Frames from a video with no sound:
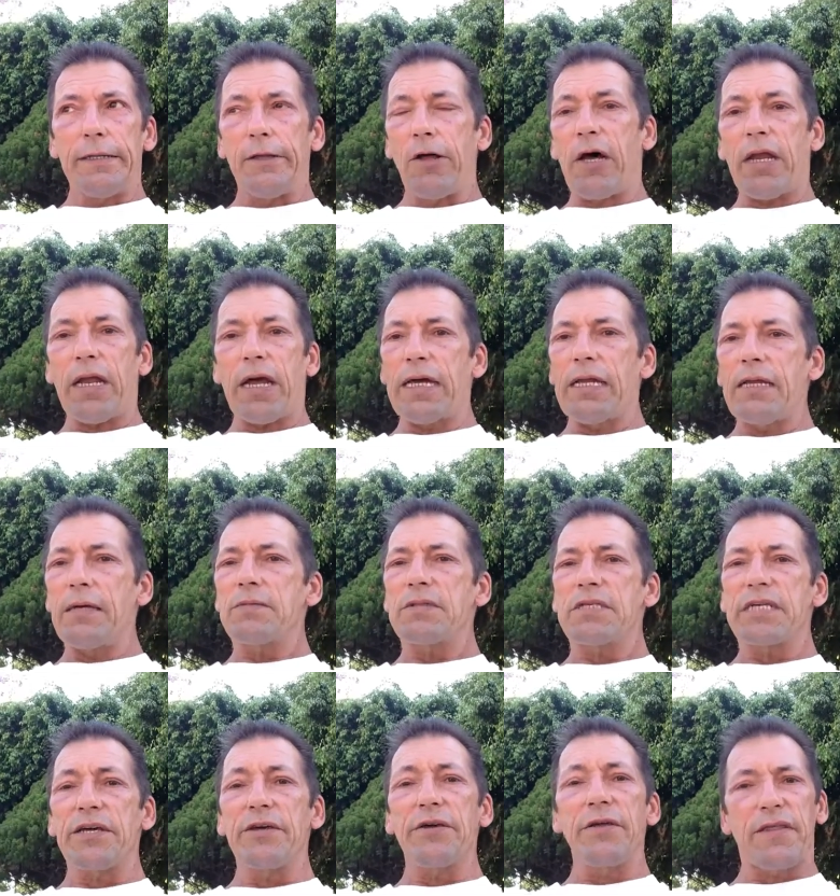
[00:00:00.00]
not
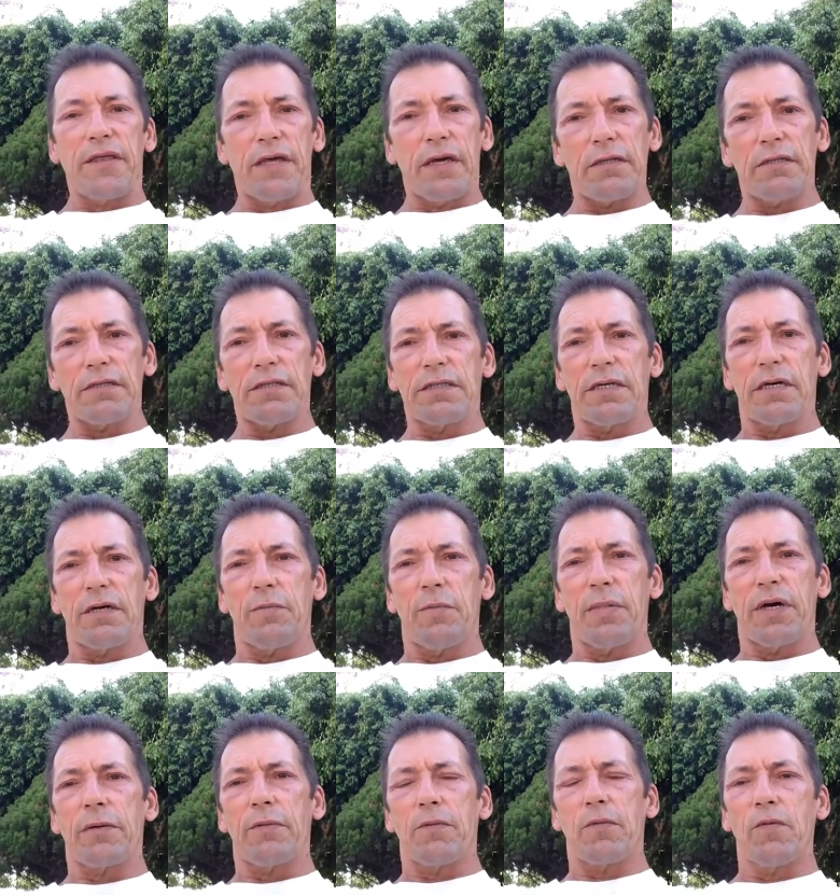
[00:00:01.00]
items that you think will sell,
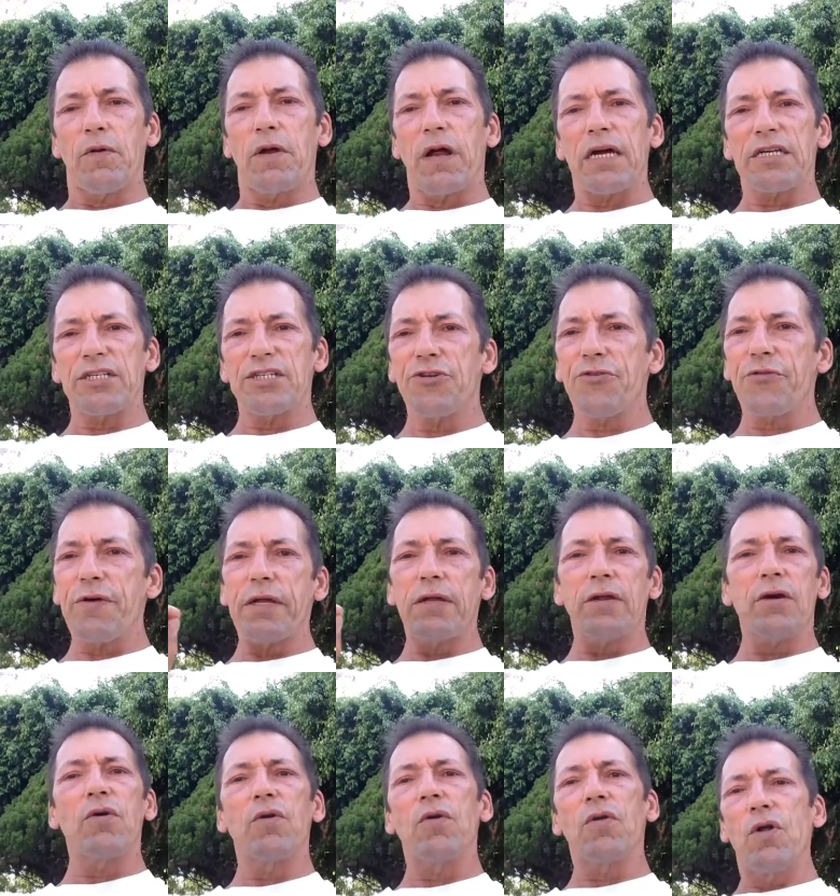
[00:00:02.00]
but we're actually
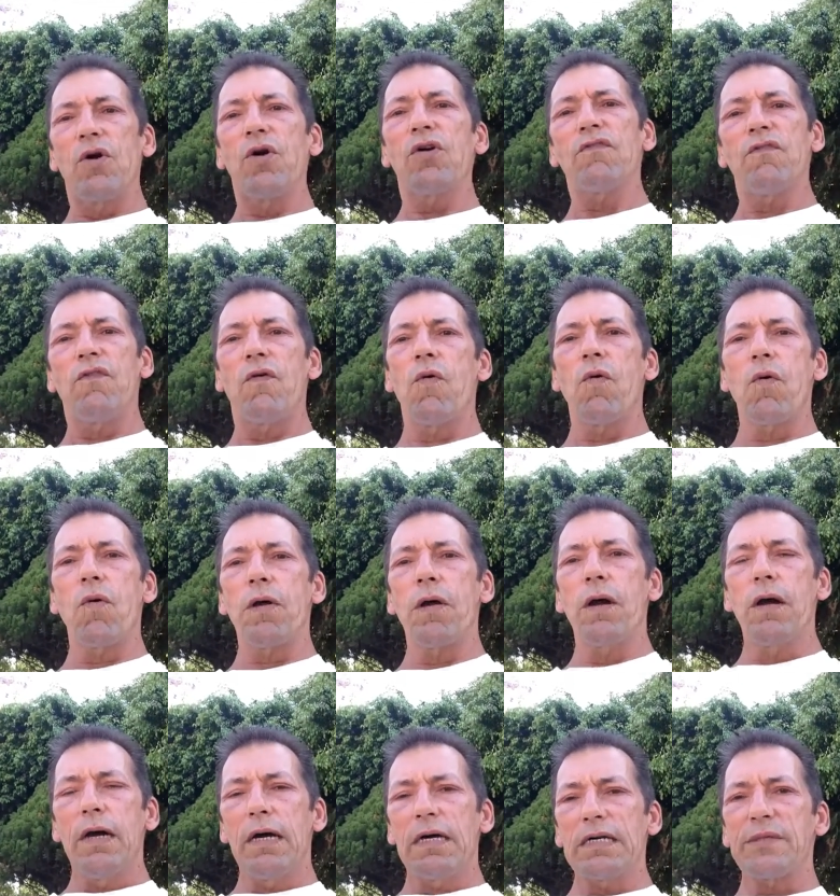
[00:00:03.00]
trained to go look for
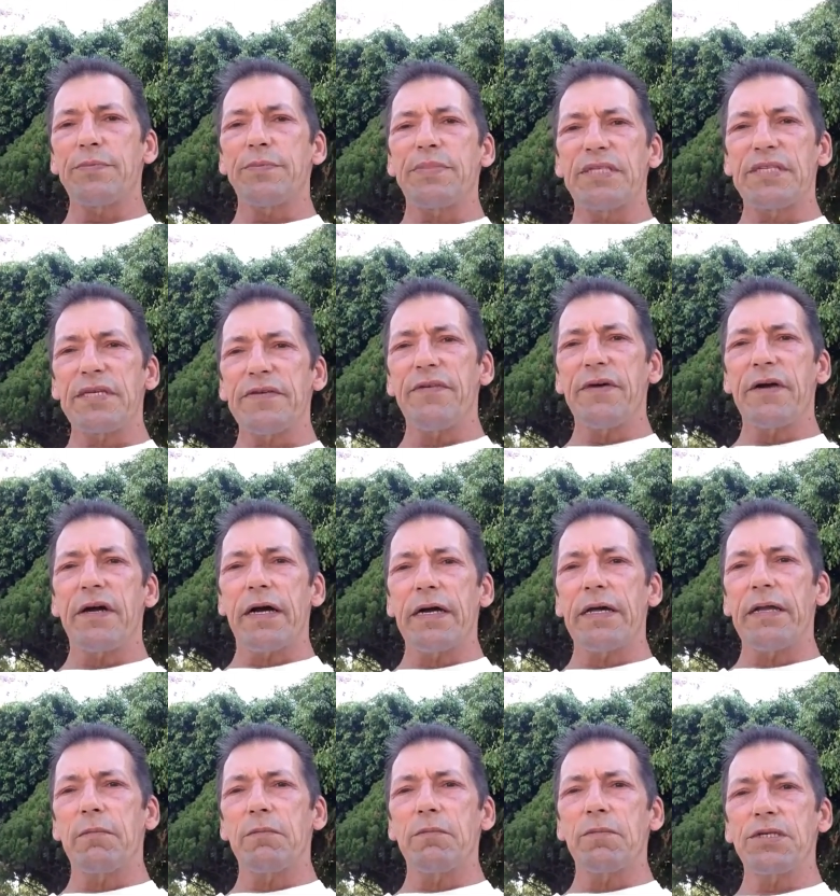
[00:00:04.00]
specific
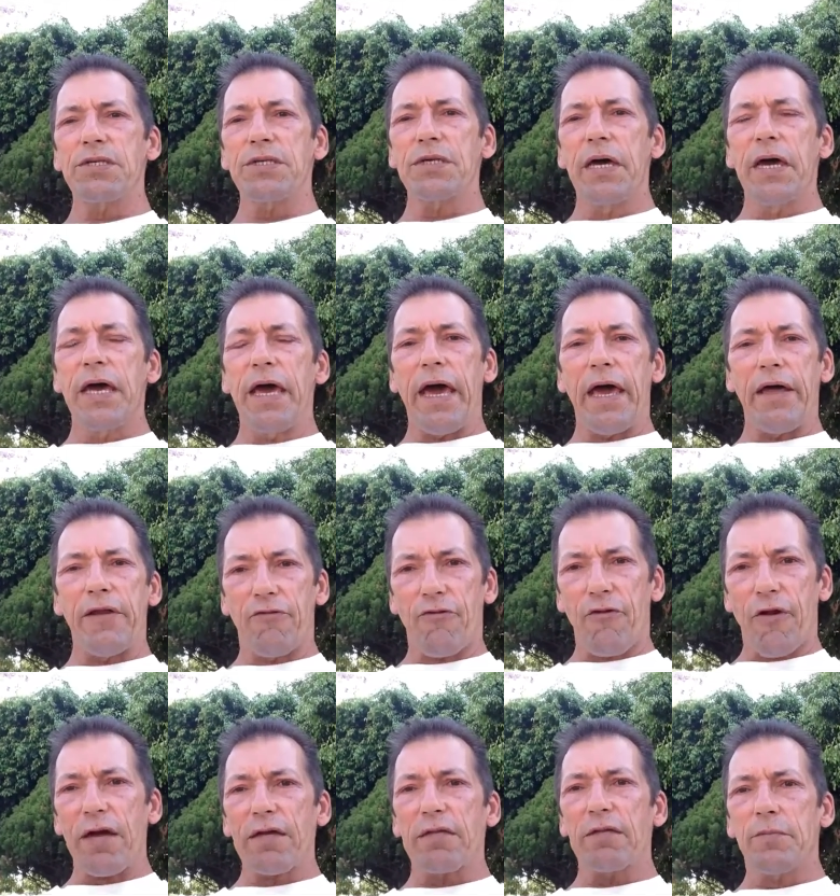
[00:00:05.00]
items and
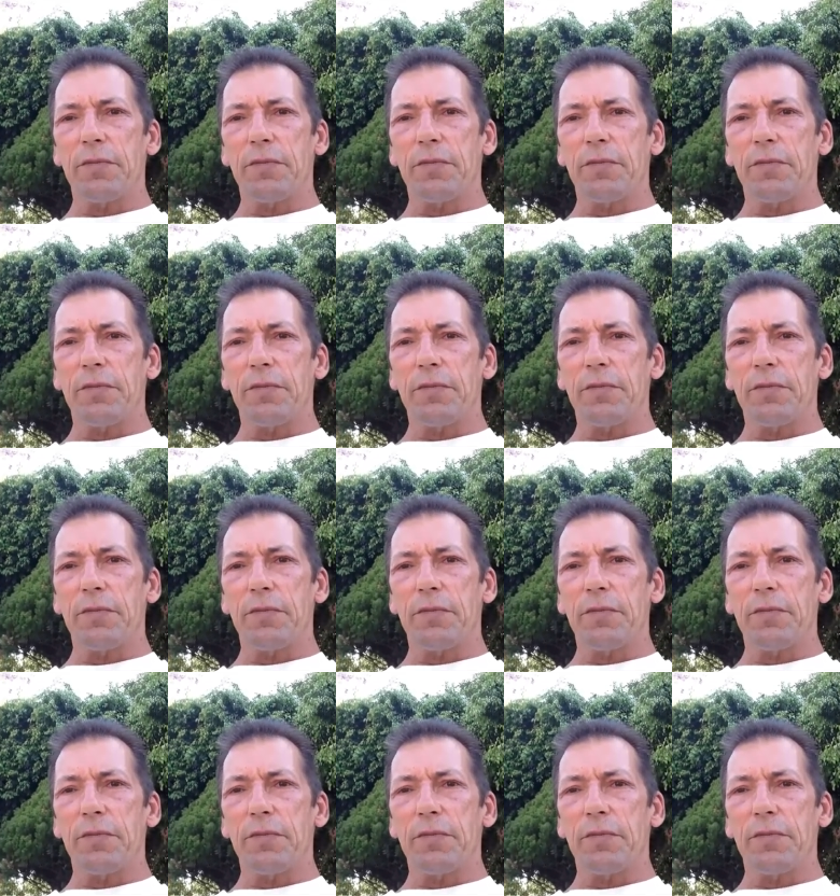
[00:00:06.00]
track